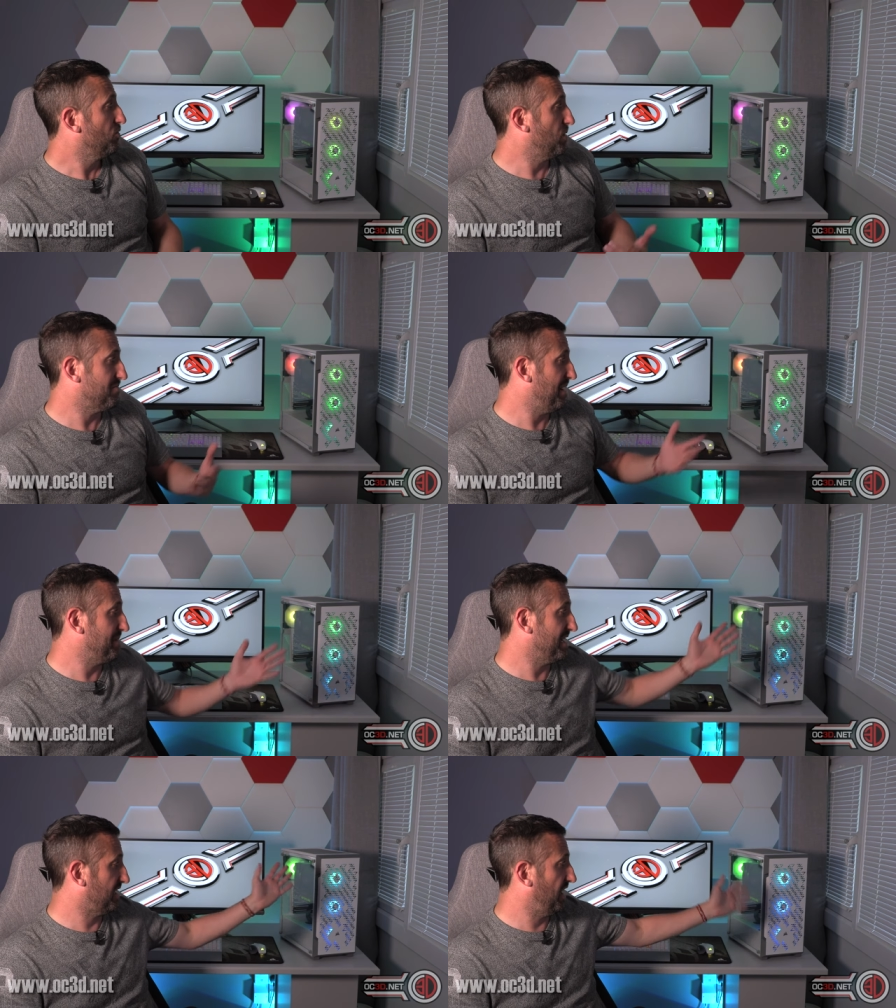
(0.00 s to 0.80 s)
with
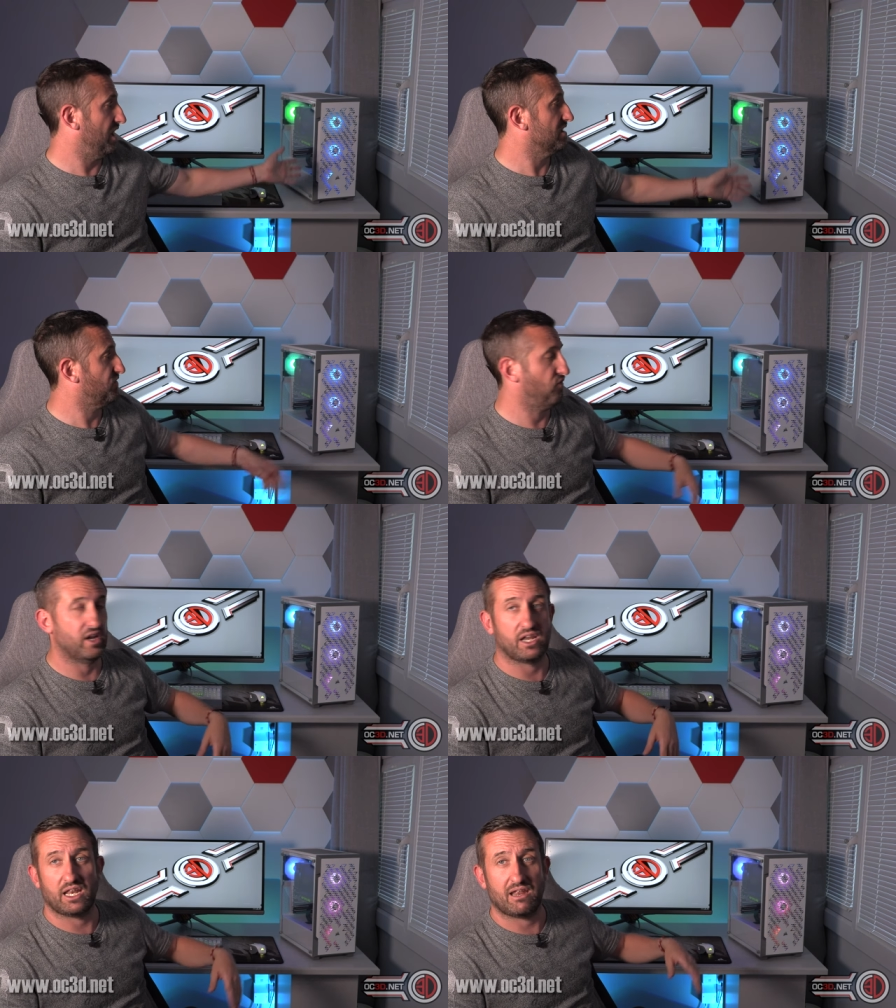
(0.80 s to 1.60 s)
maybe a glass
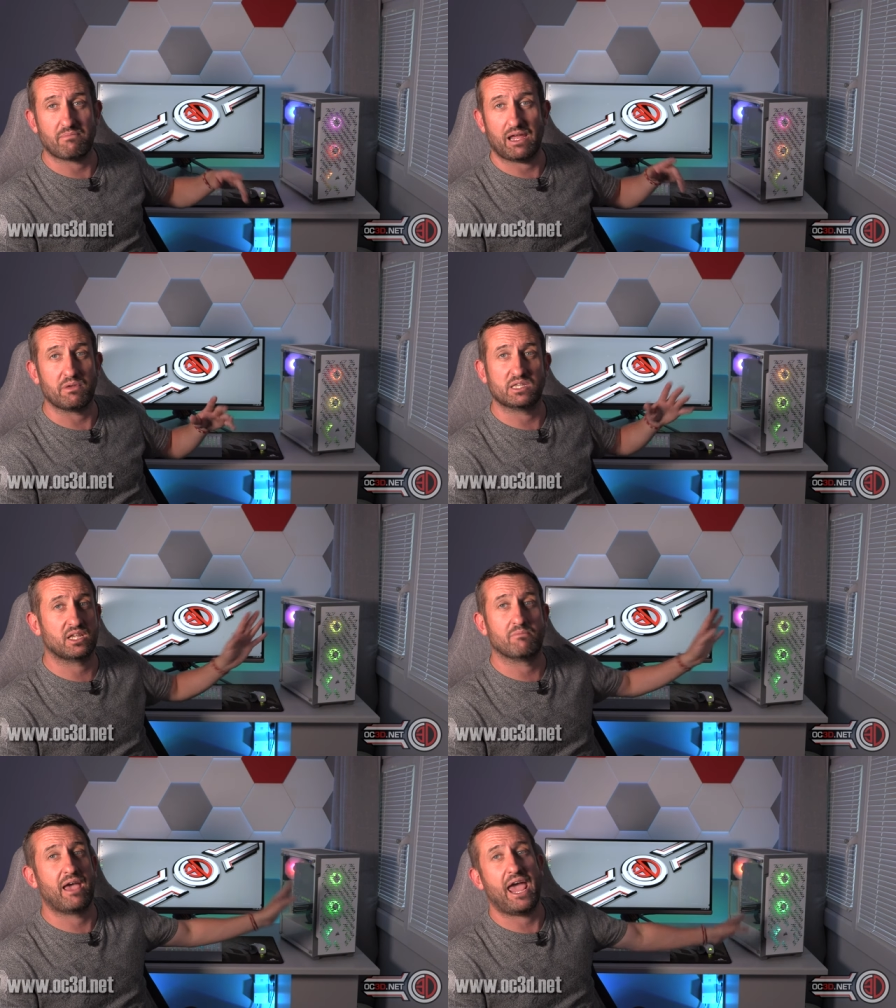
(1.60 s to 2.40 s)
front and then maybe
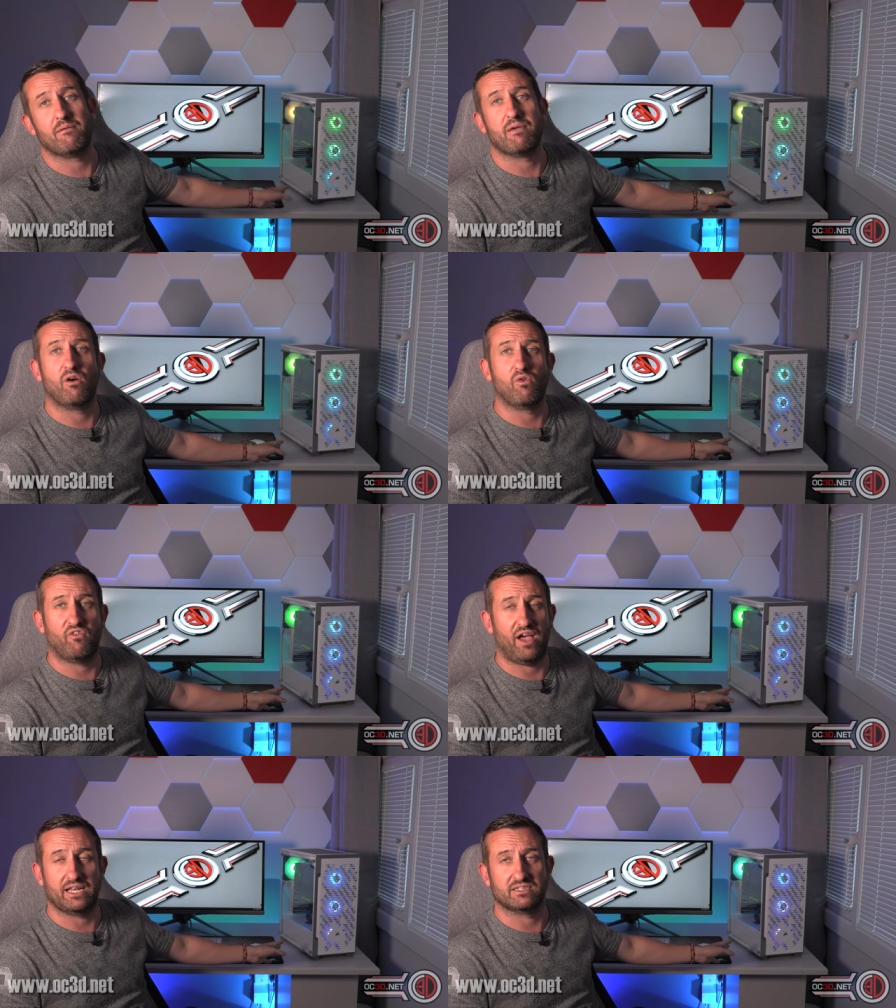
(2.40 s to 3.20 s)
some ML
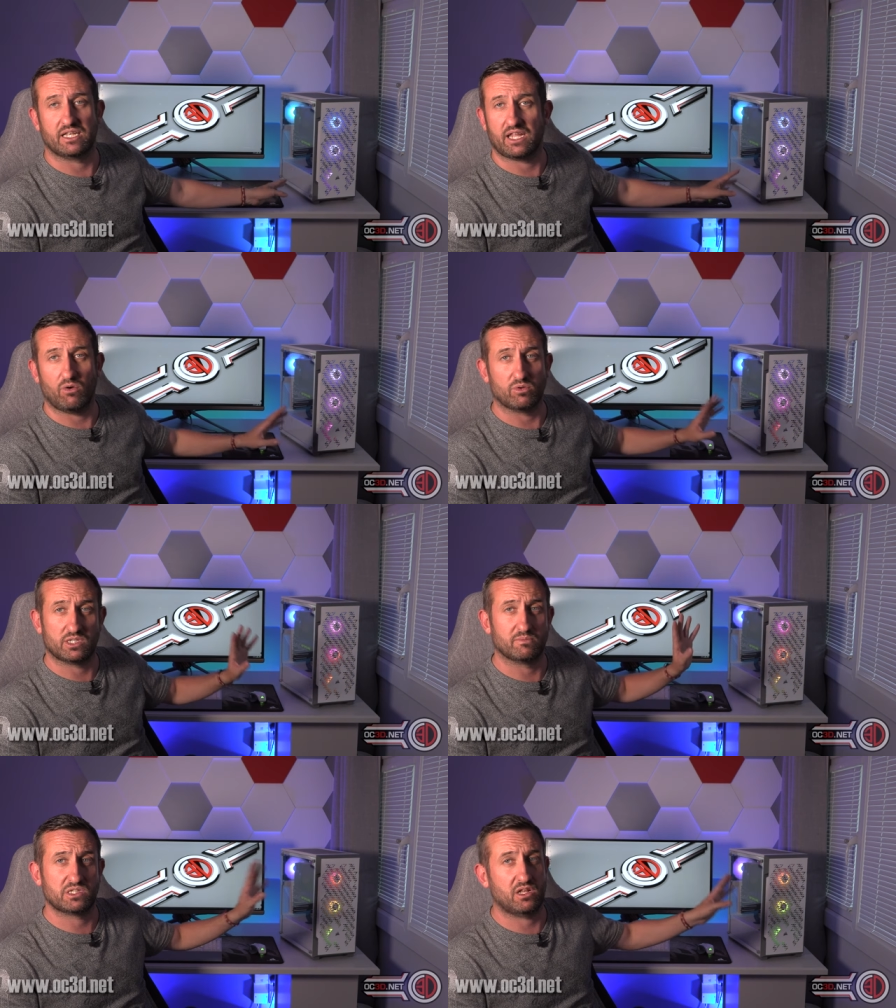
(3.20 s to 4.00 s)
fans in it, or
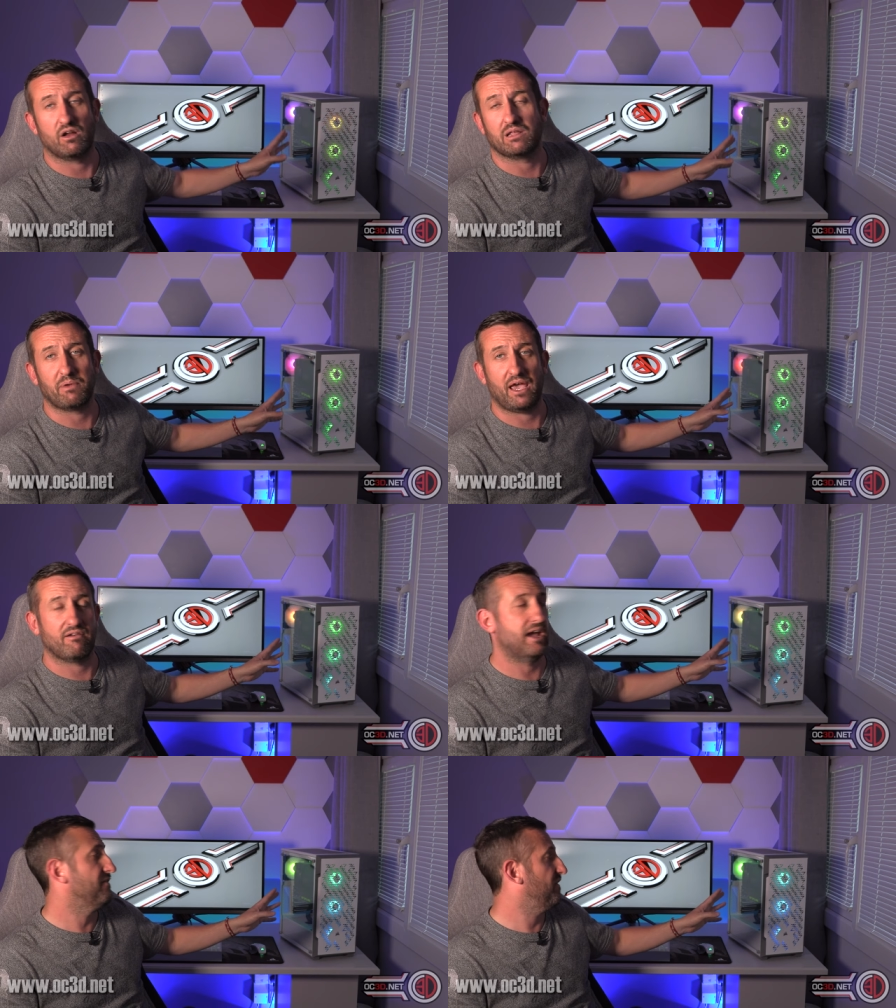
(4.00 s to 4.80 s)
some slightly better
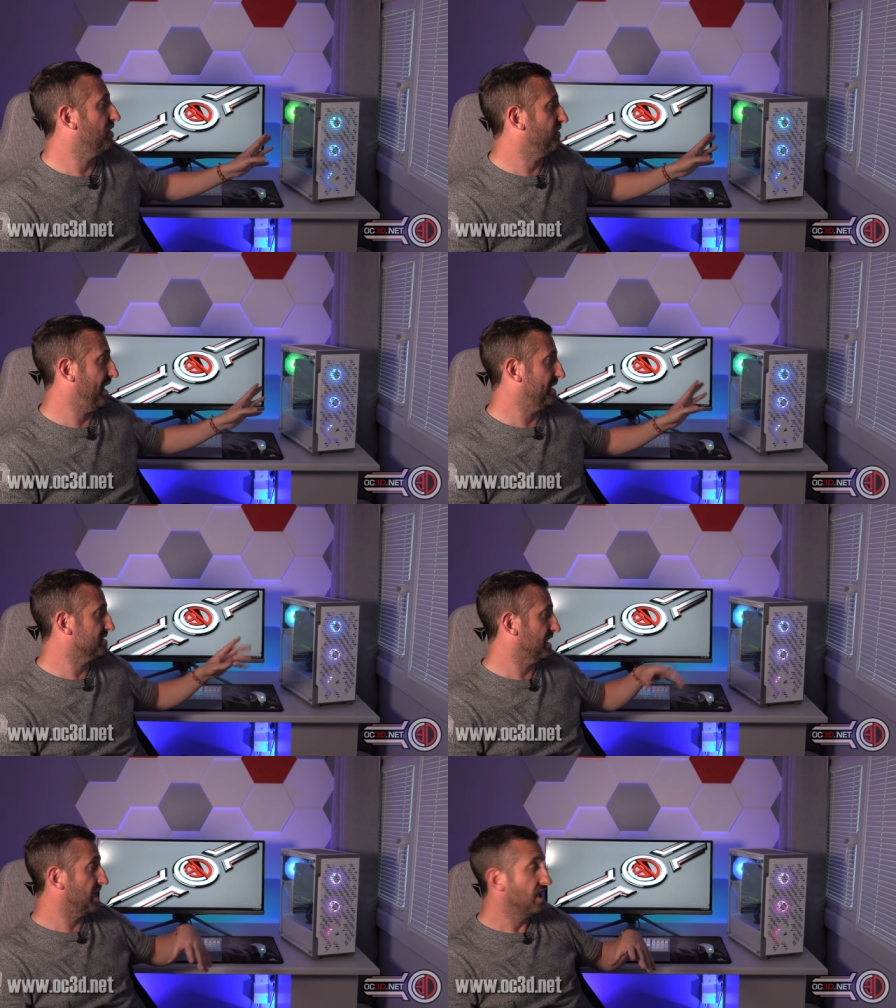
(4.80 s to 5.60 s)
airflow
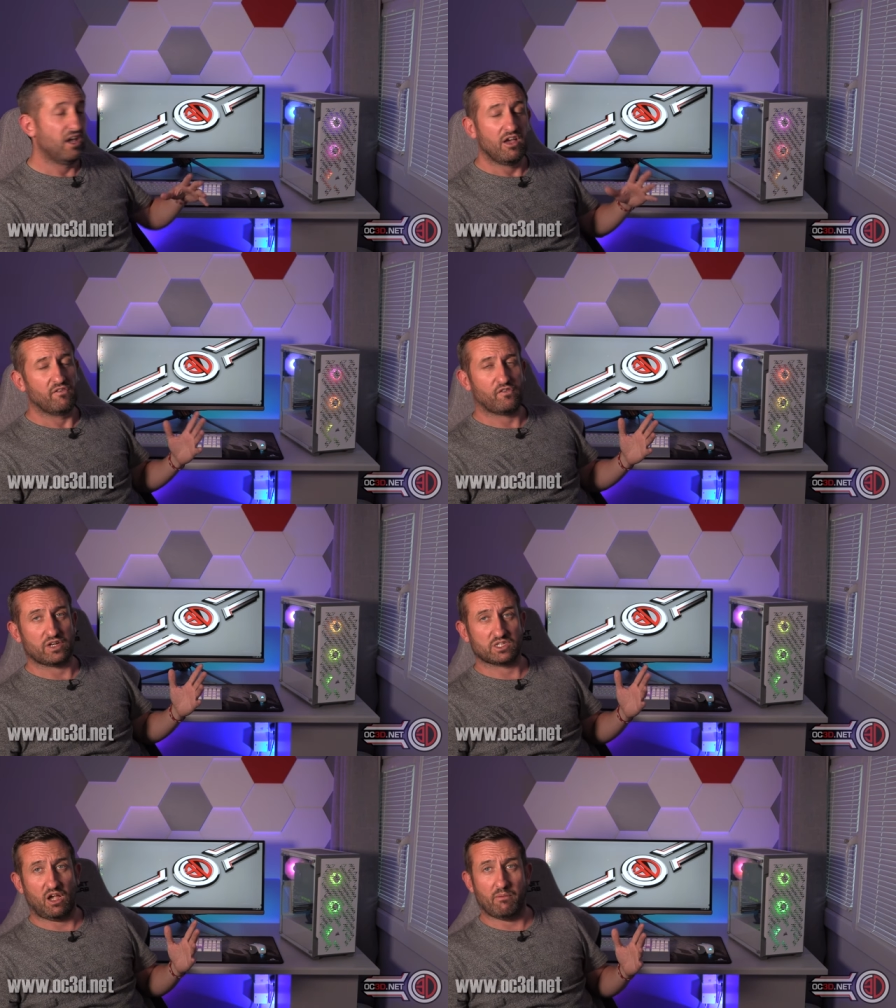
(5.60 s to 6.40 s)
fans in it, for
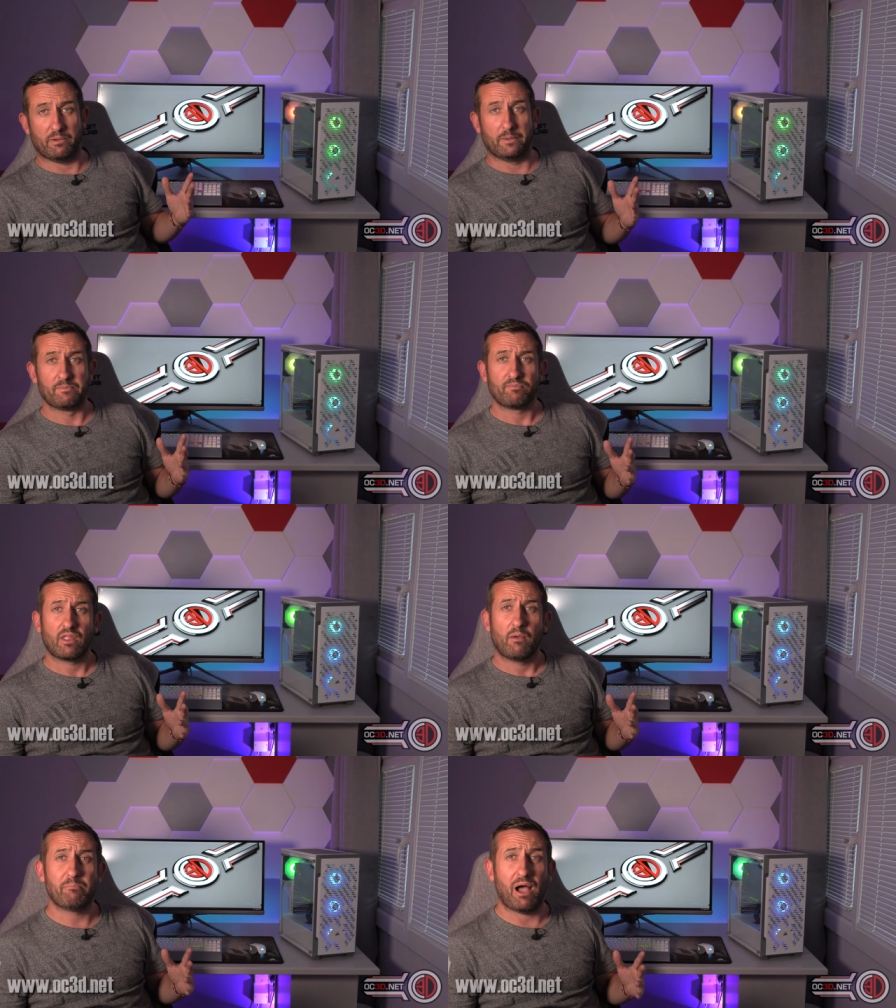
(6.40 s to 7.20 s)
example.
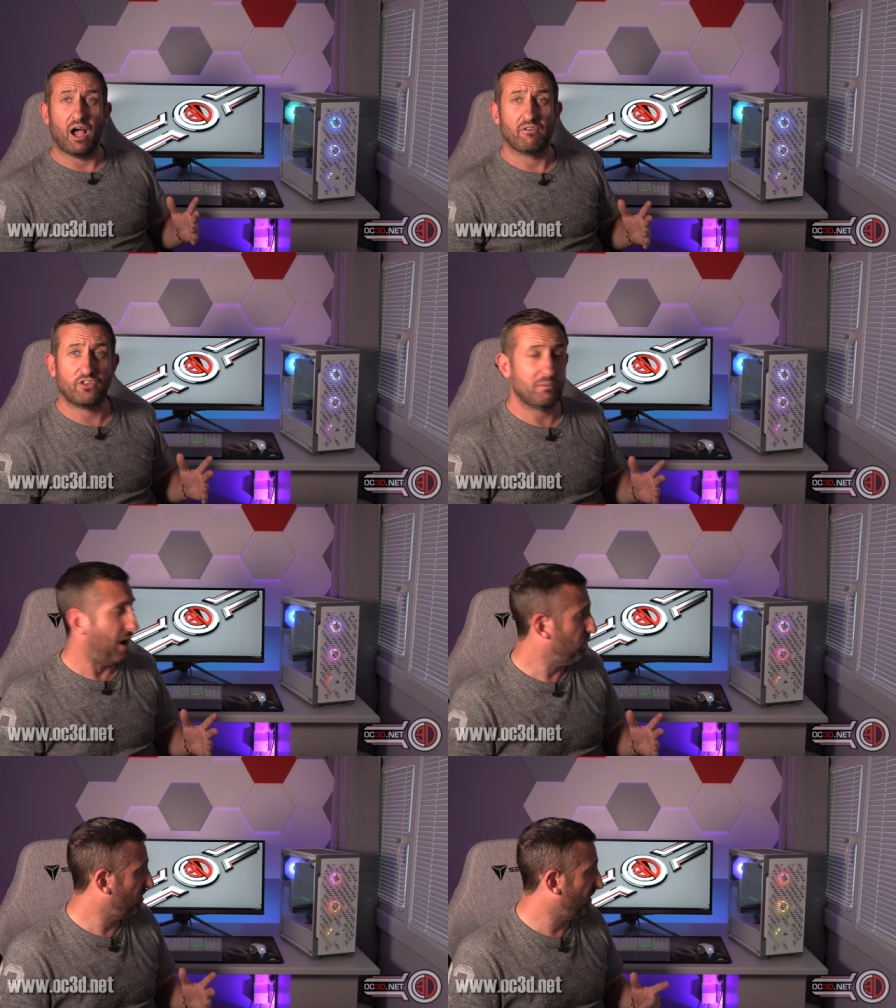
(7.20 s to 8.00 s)
But for the
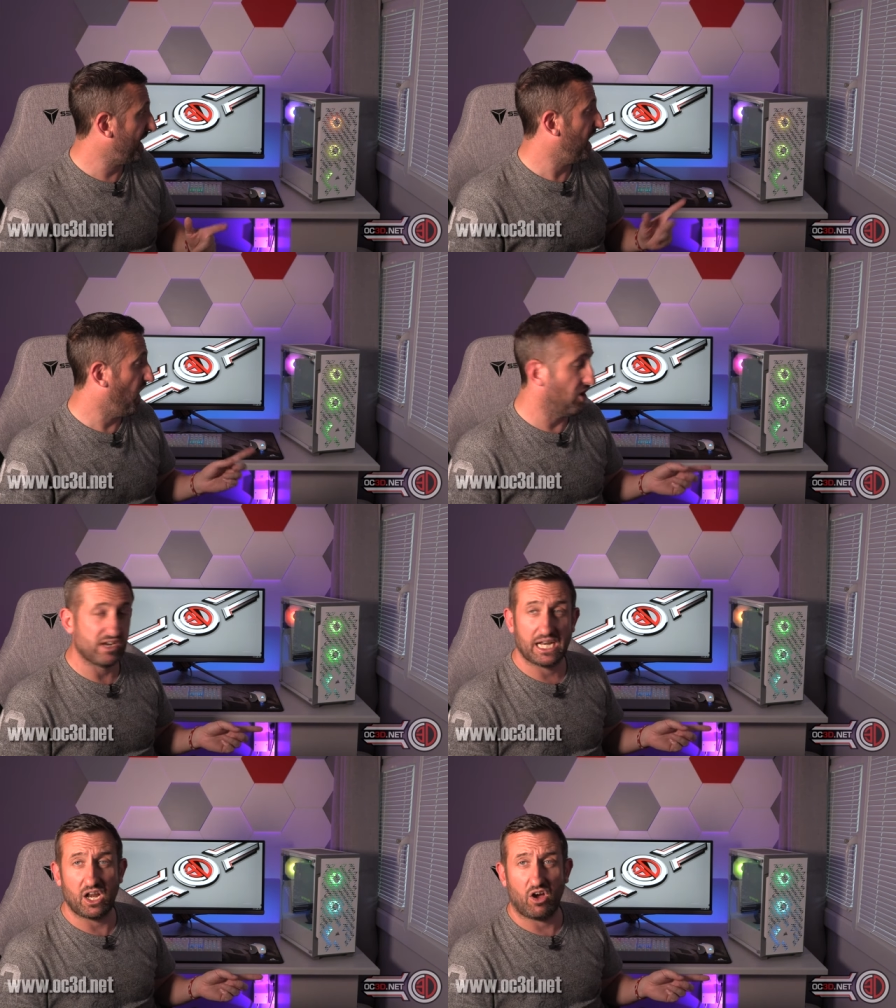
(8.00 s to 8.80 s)
bulk of it, I really